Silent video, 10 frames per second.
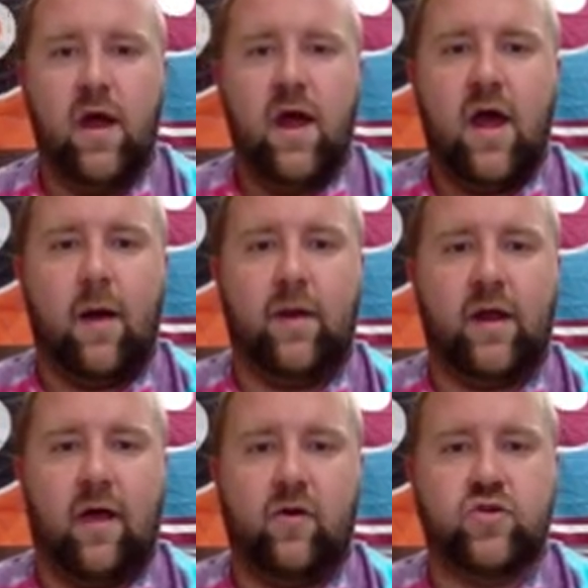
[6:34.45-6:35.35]
How many
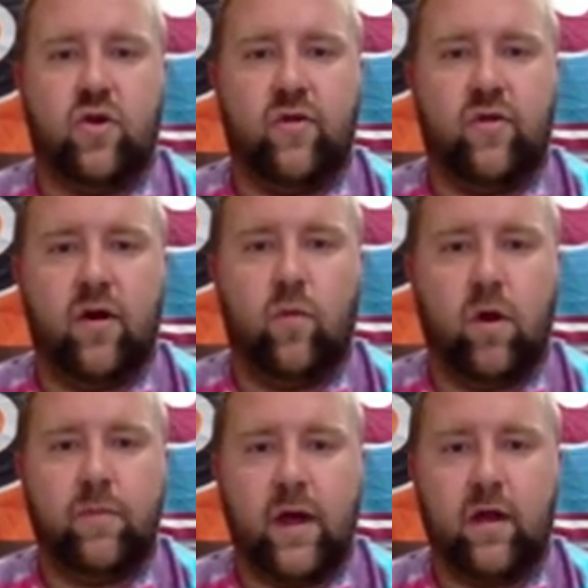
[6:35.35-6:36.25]
calories are there in 1
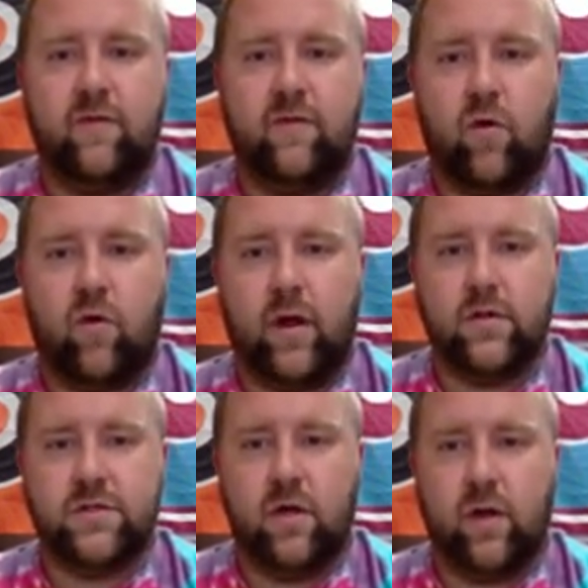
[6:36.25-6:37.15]
pound of watermelon?
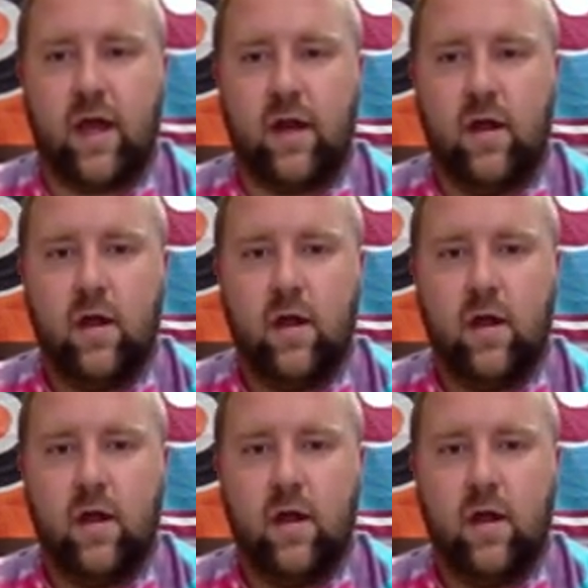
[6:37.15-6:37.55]
So again,